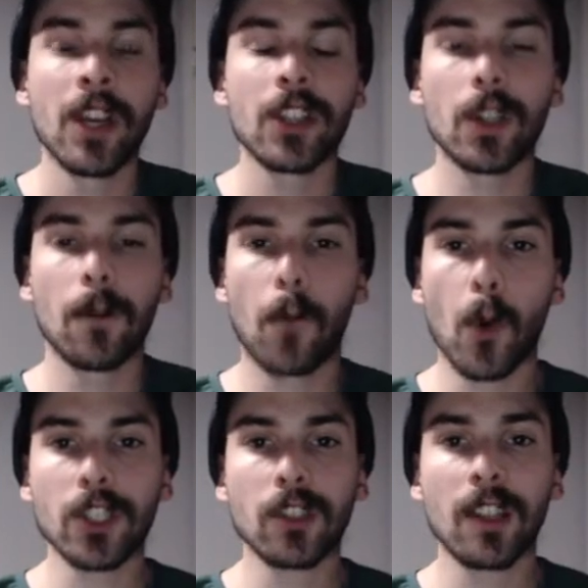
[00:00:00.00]
So
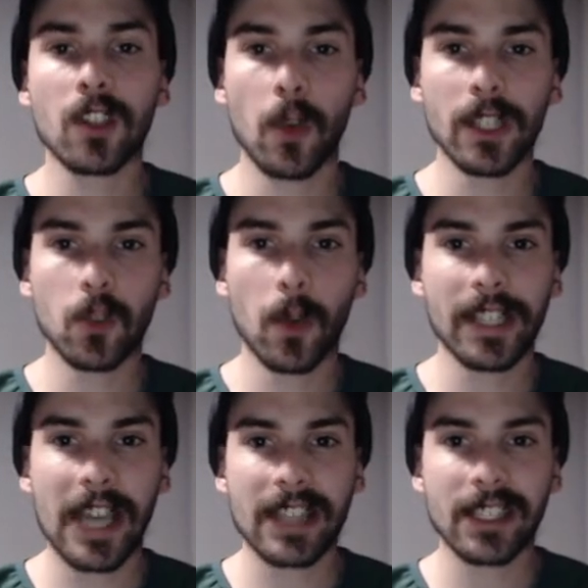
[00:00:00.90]
unfortunately, the
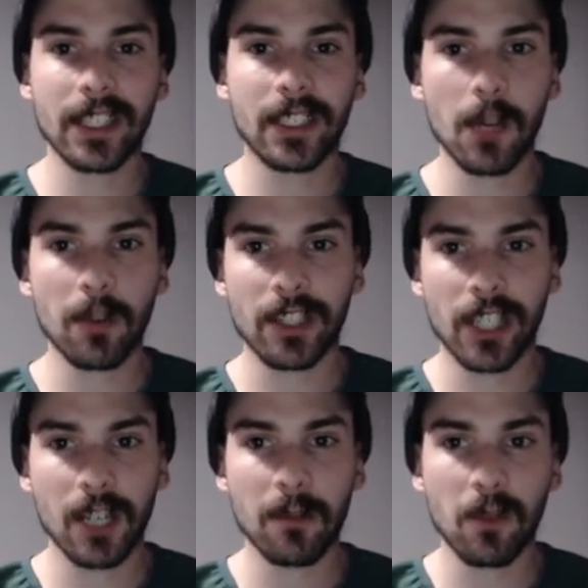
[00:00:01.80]
2020 NCAA
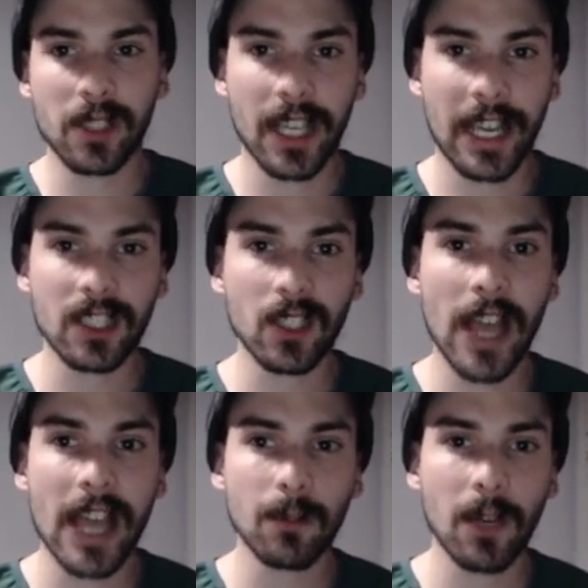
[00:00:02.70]
Tournament was canceled
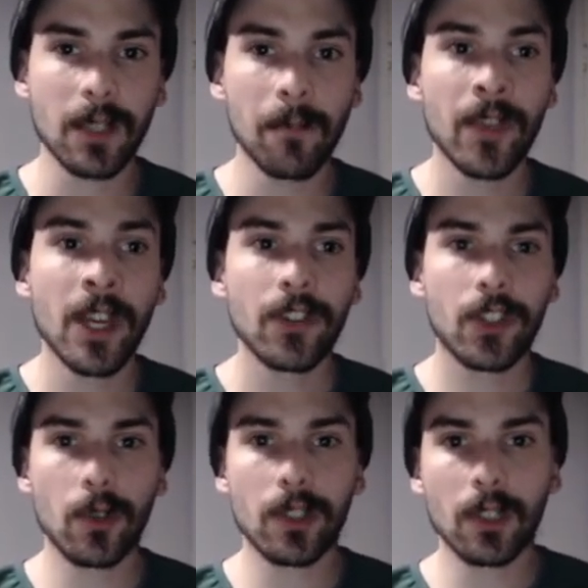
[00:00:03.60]
last month
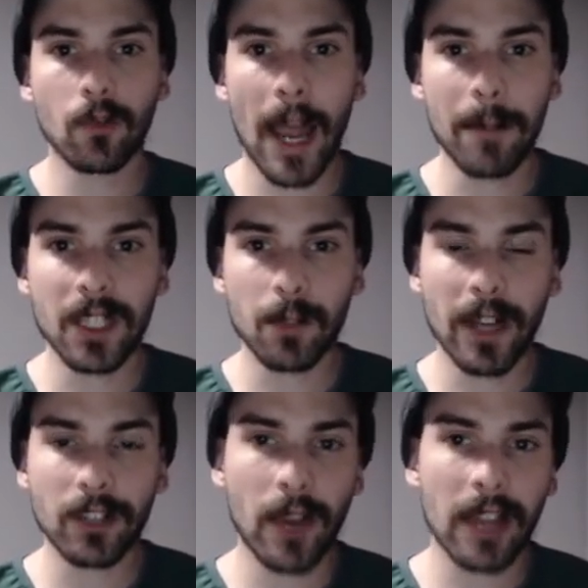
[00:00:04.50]
due to the rapid
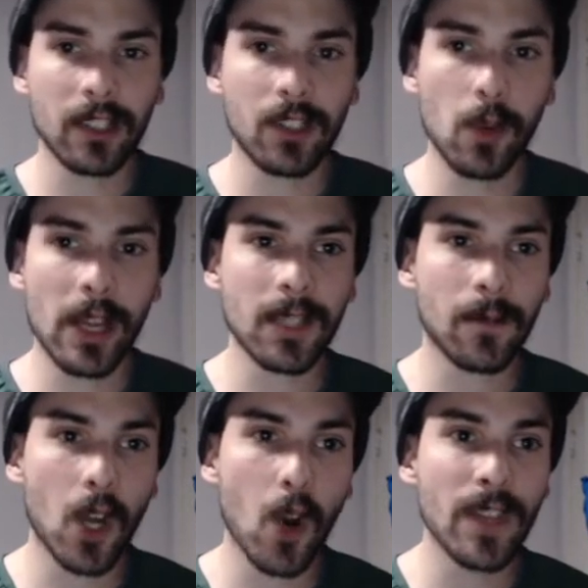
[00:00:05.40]
spread throughout the U.S. of
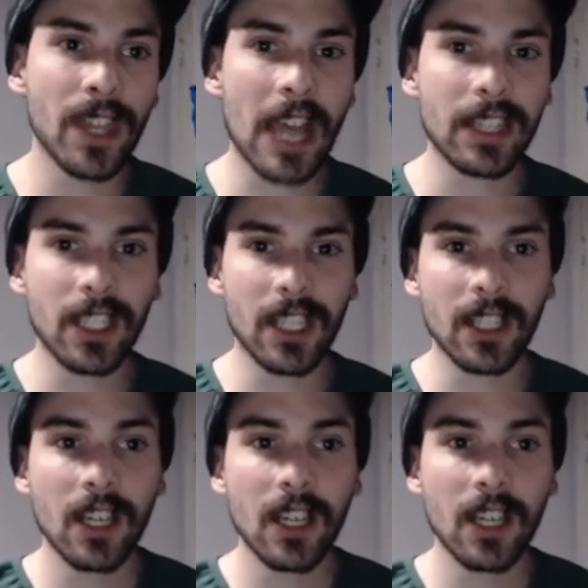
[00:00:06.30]
COVID-19.